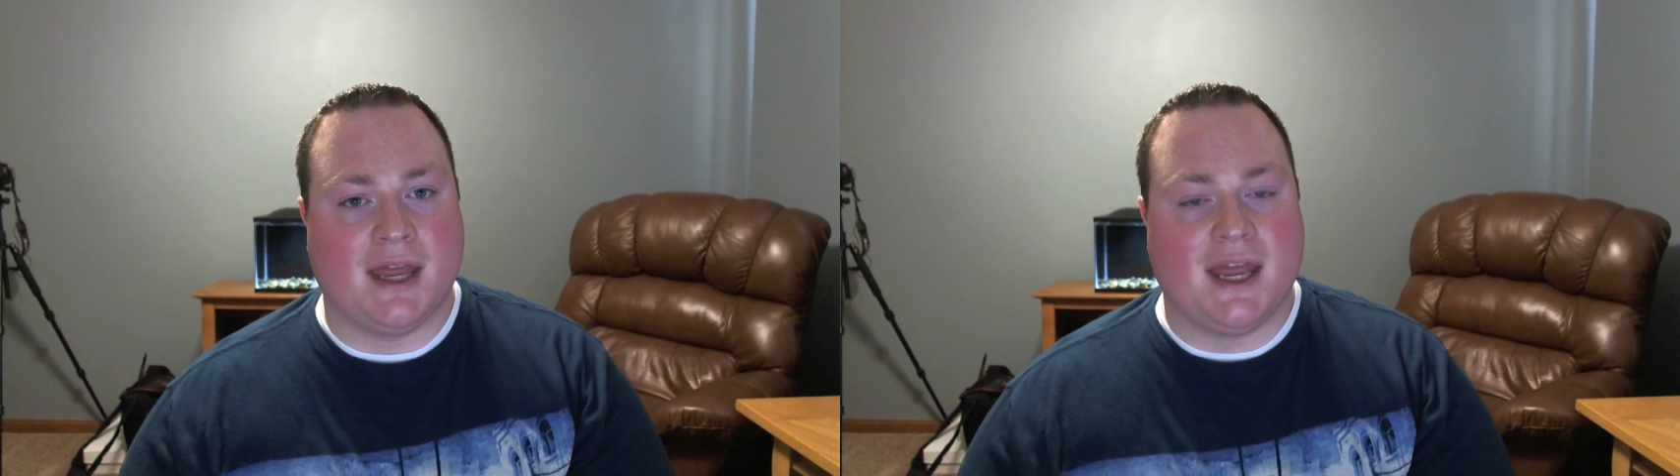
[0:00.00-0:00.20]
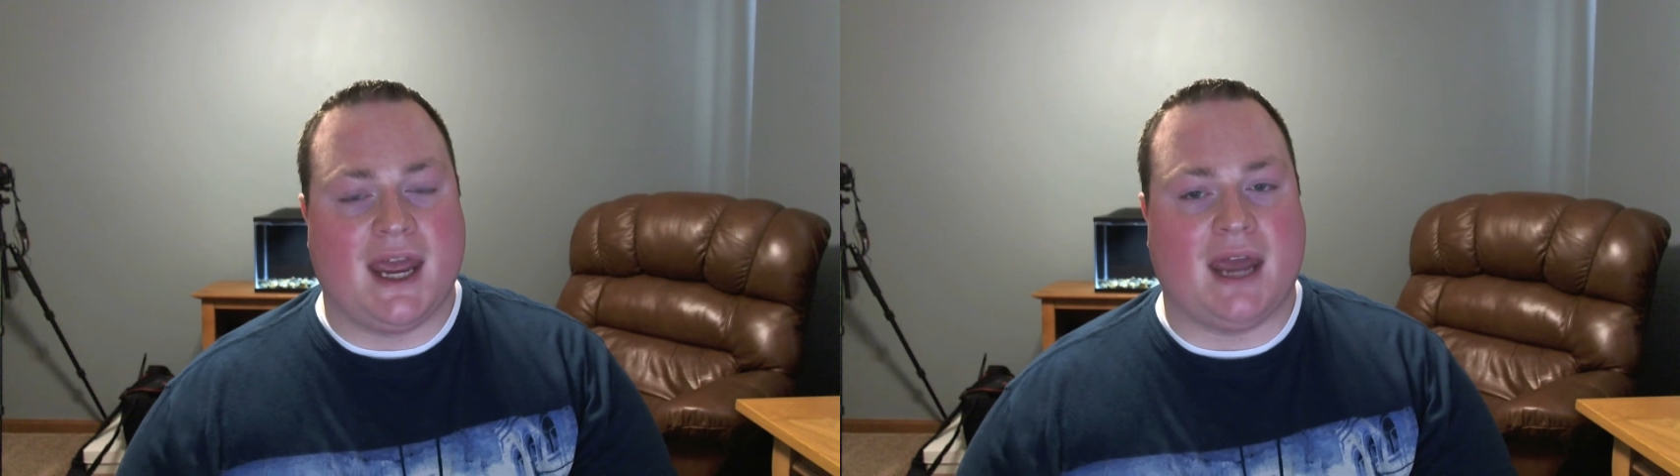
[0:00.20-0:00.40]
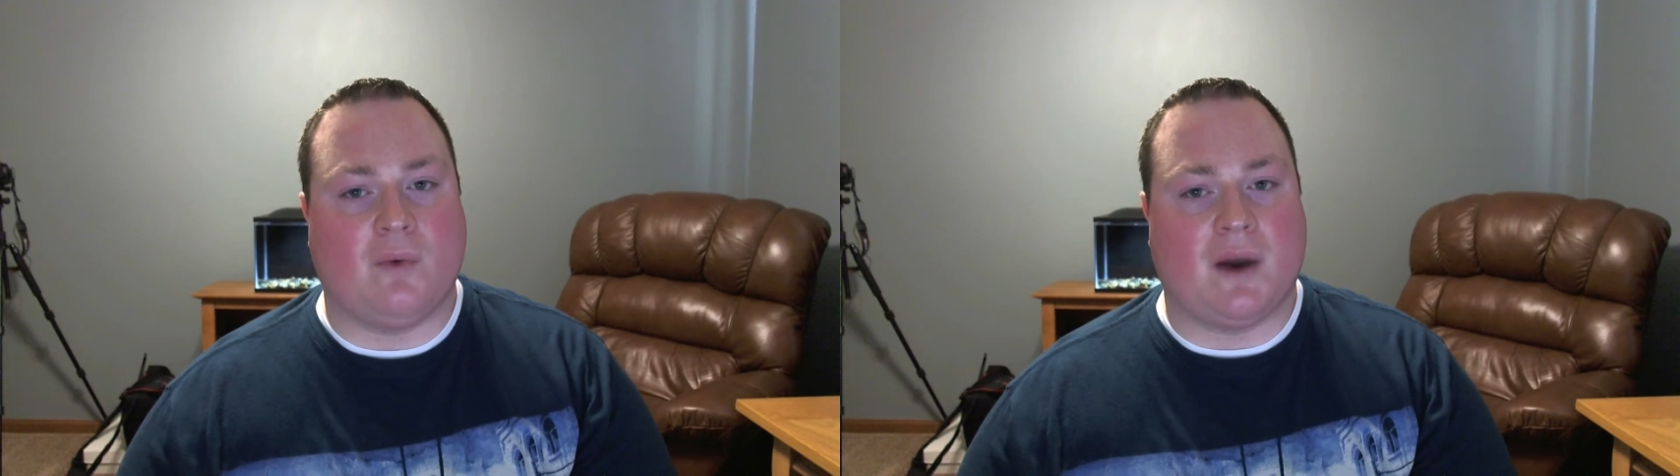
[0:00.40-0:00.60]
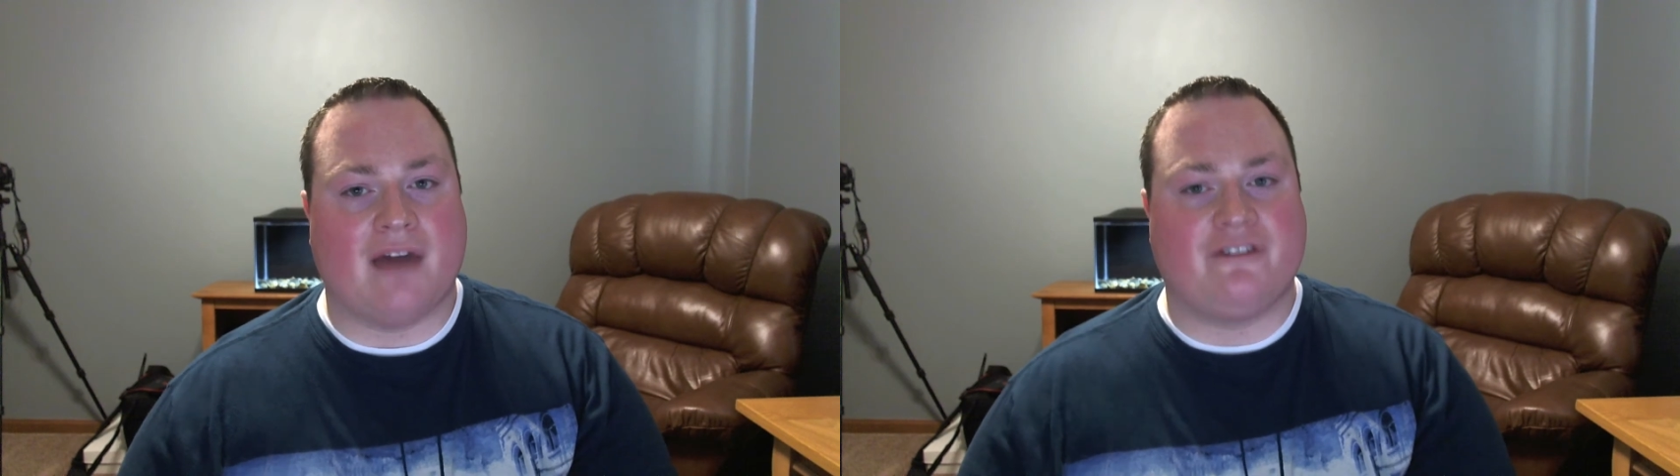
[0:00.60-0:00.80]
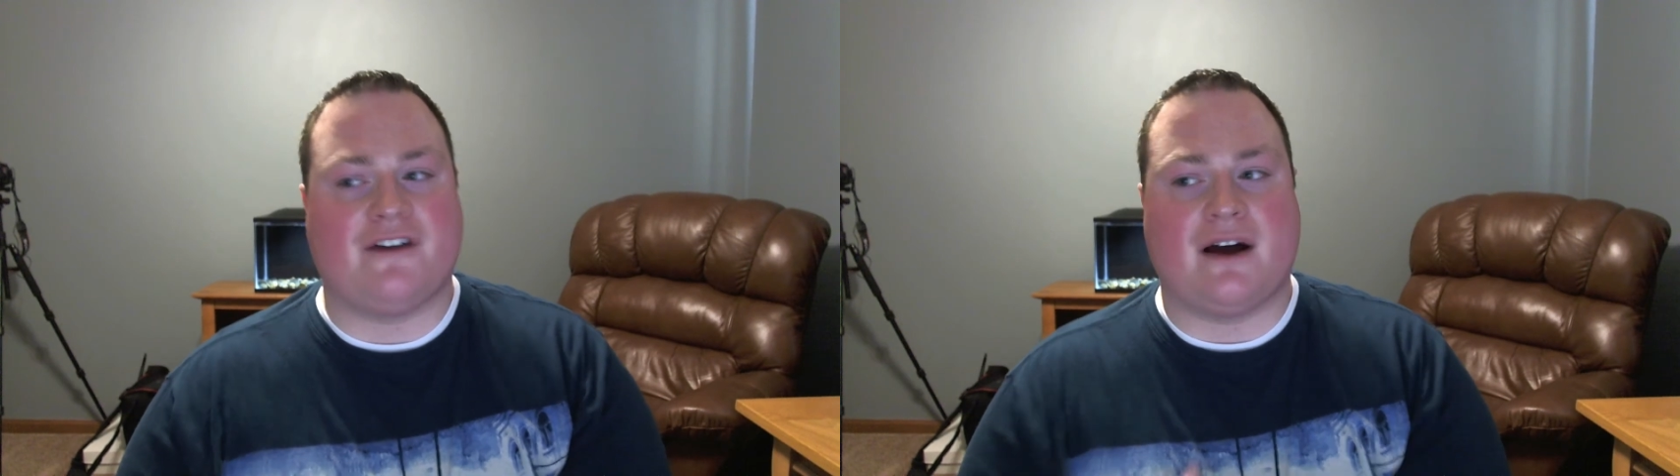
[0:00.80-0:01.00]
And what
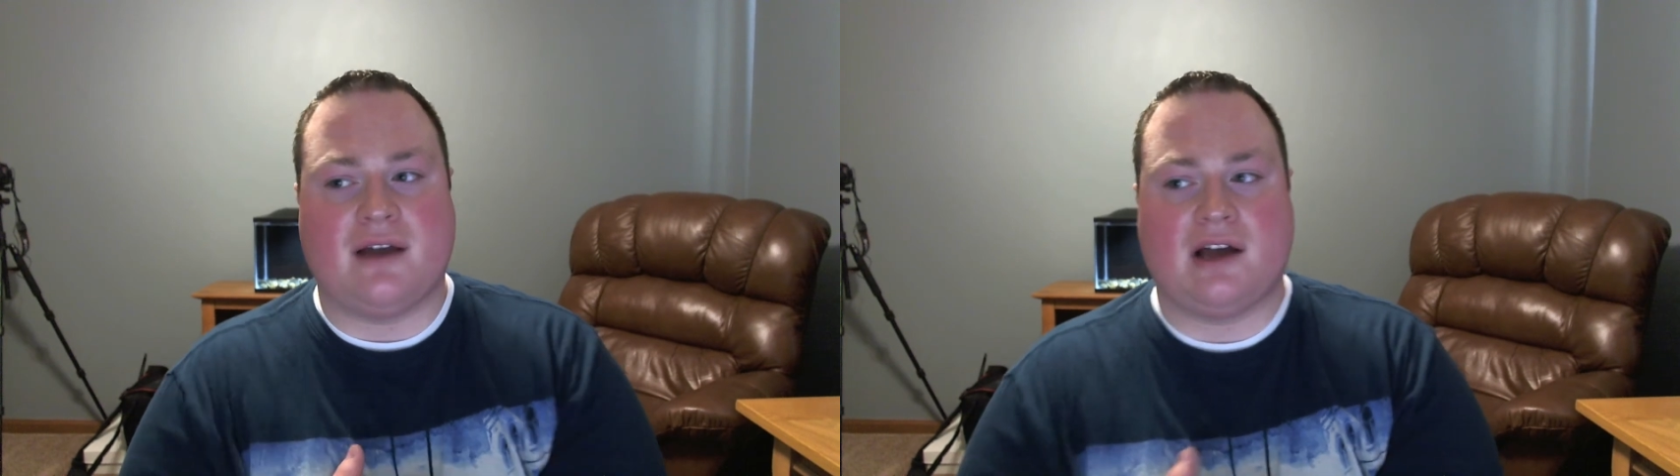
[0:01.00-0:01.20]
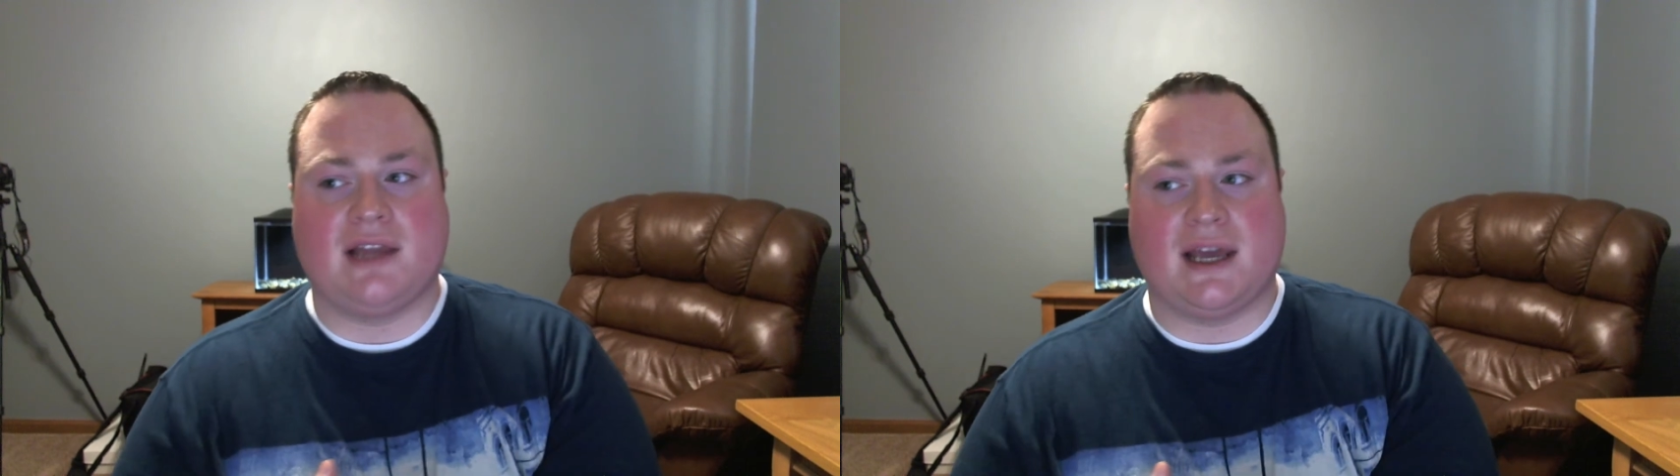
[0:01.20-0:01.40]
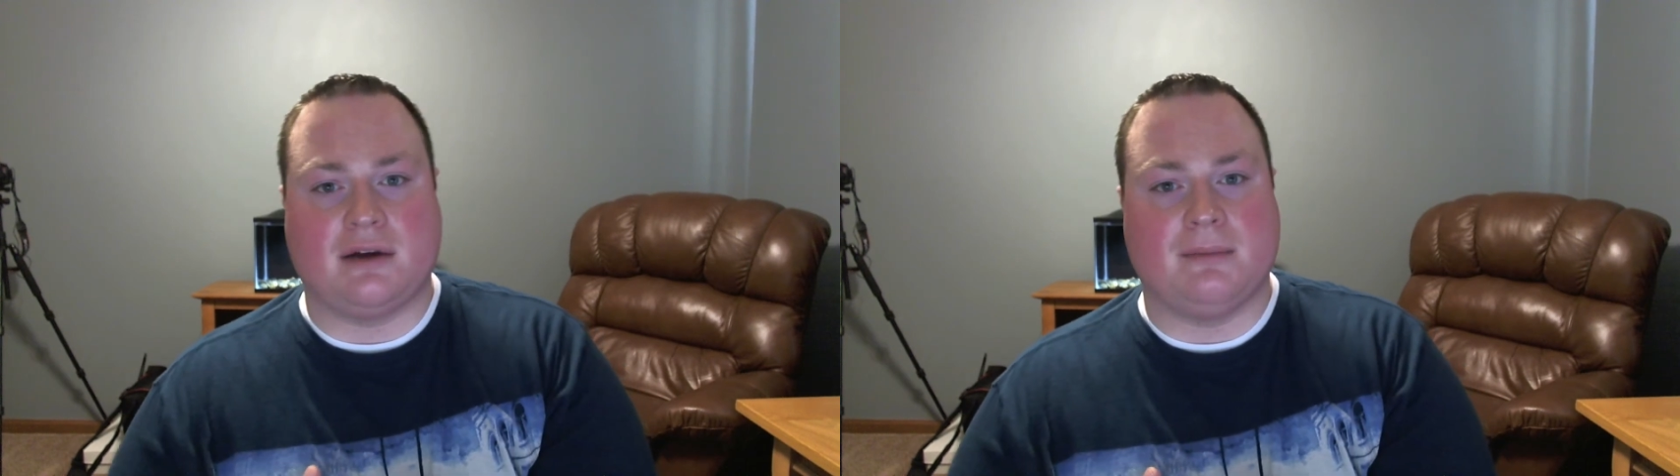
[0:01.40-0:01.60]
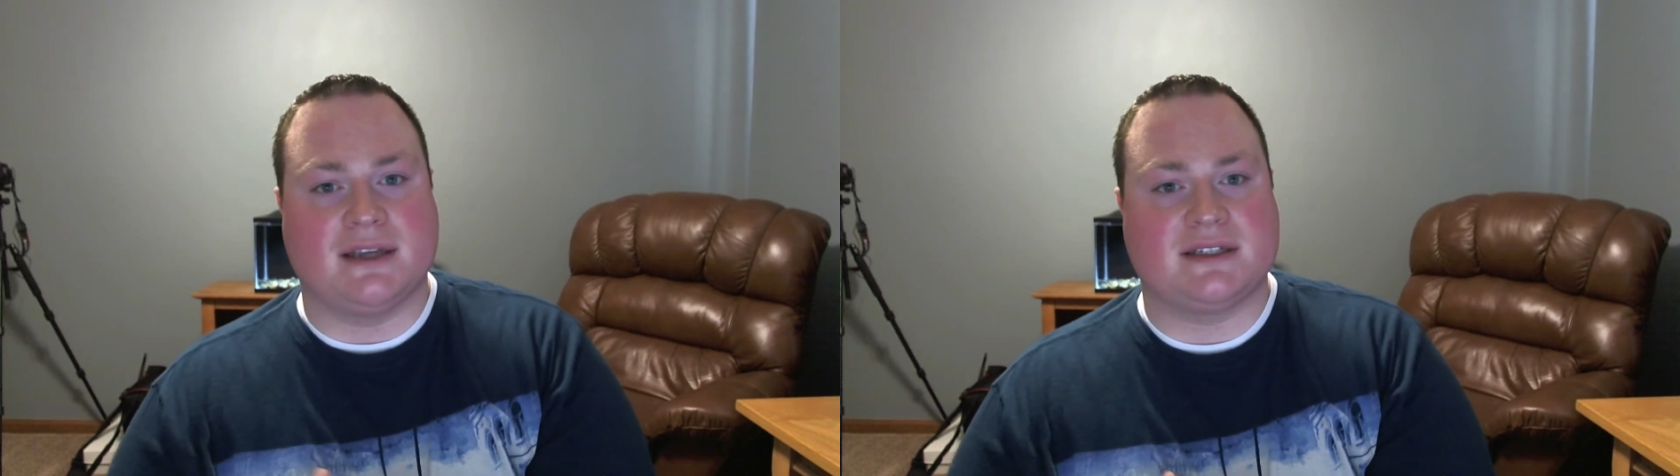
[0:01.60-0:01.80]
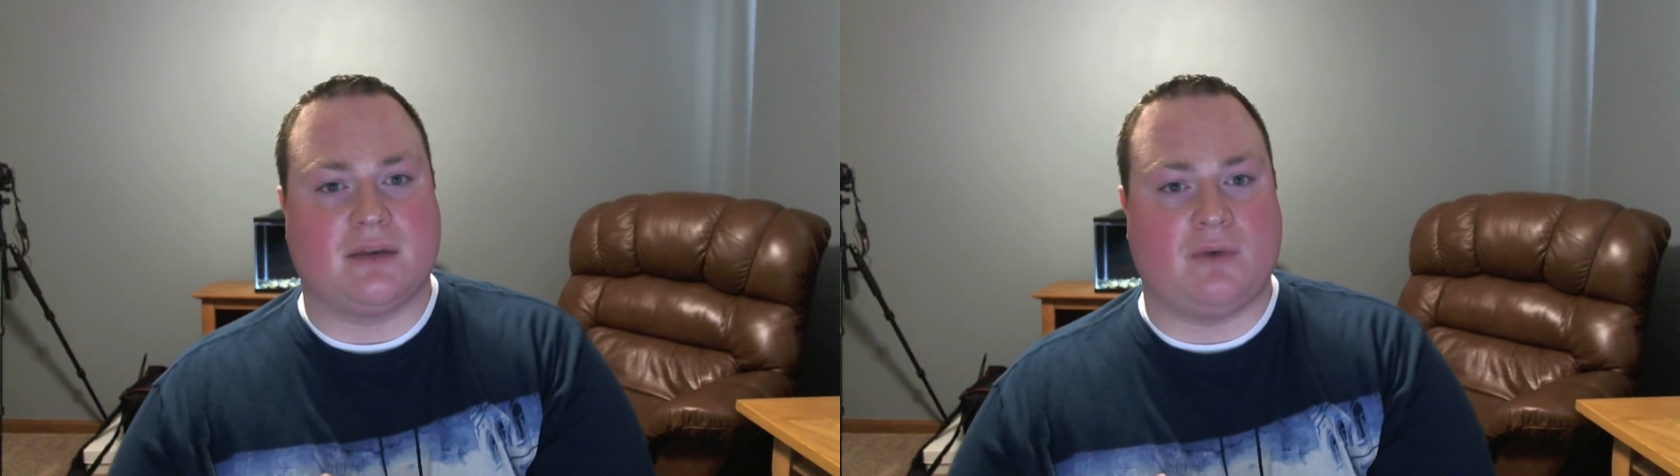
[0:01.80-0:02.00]
I found out later,
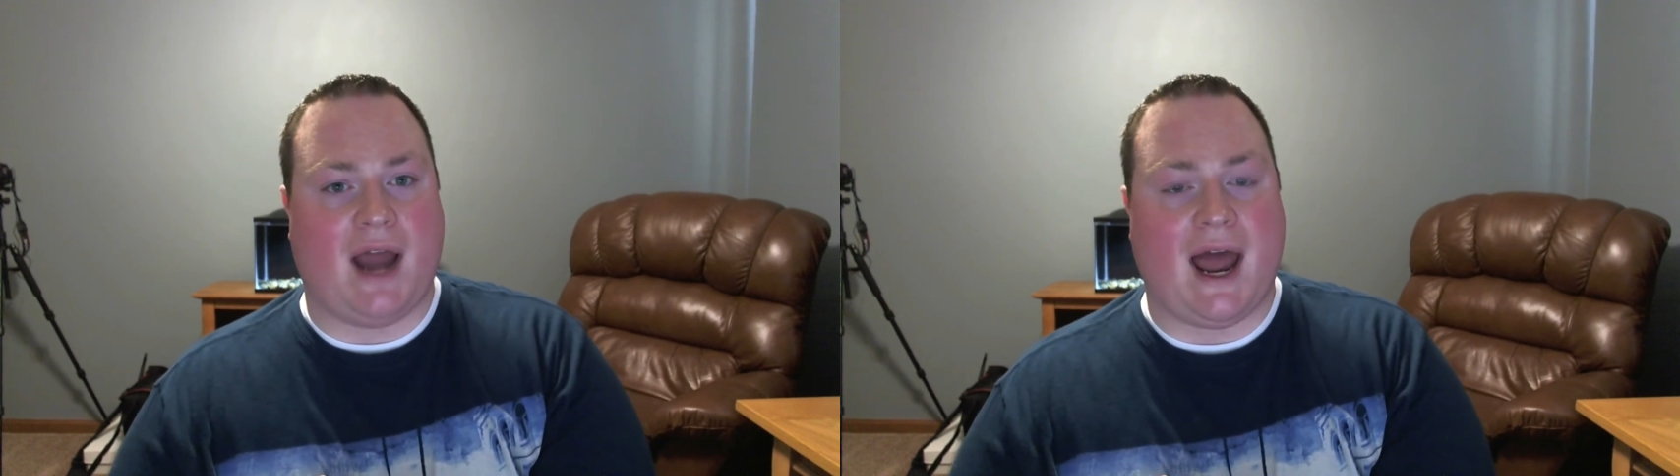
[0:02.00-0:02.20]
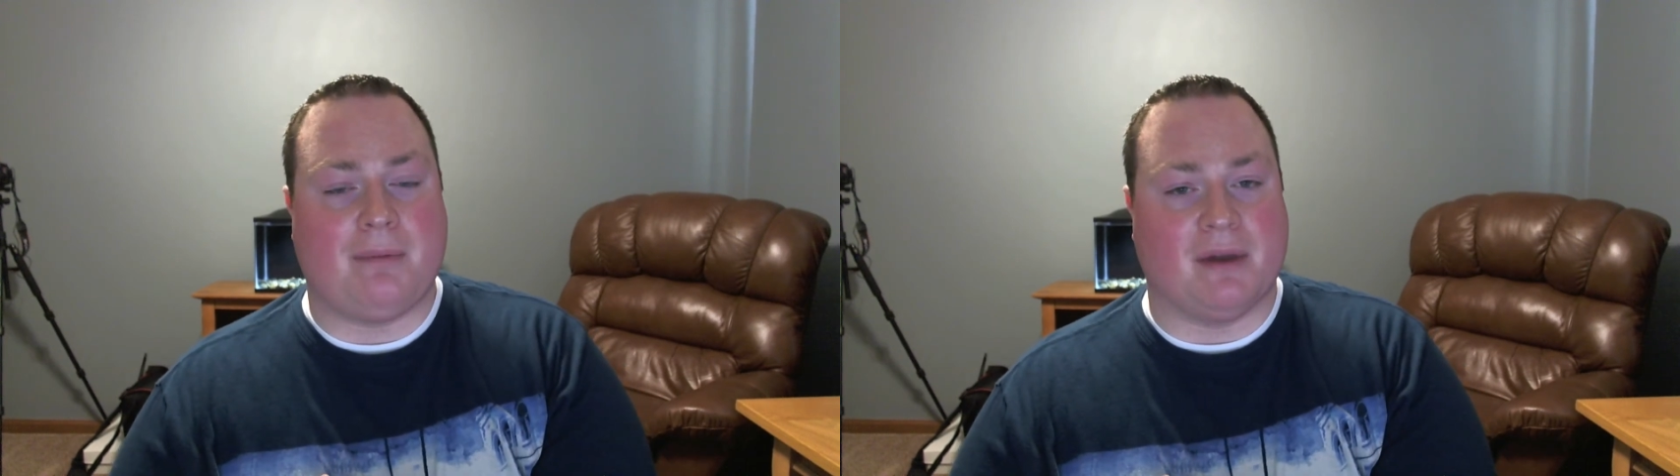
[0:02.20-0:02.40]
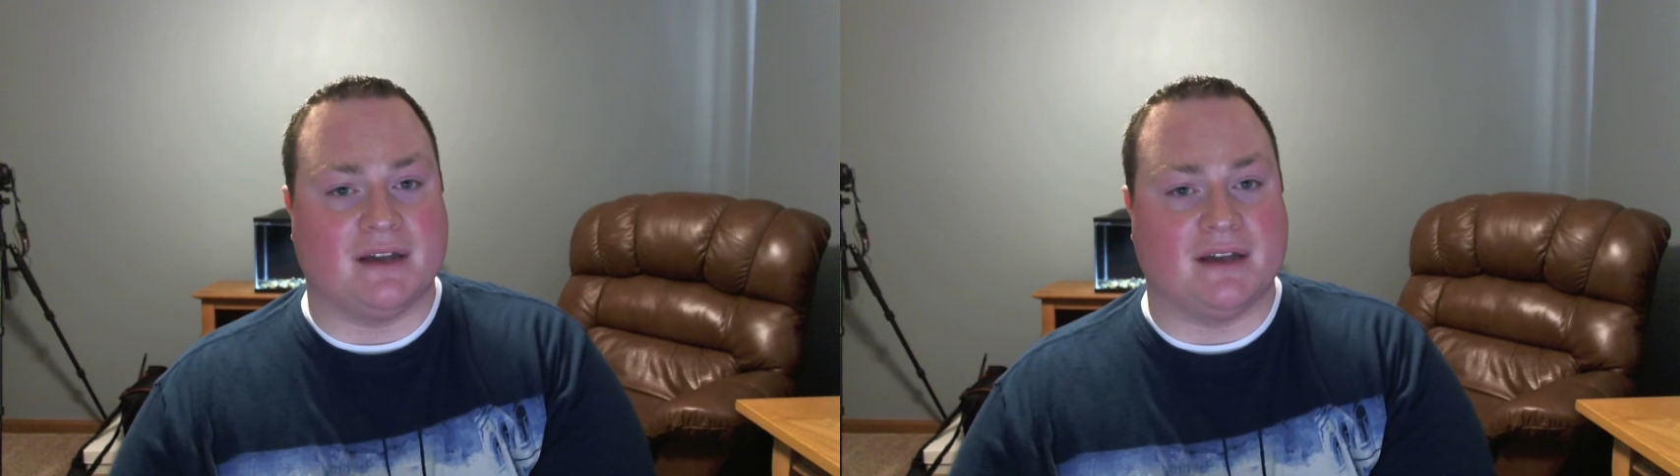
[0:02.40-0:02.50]
based on what happened,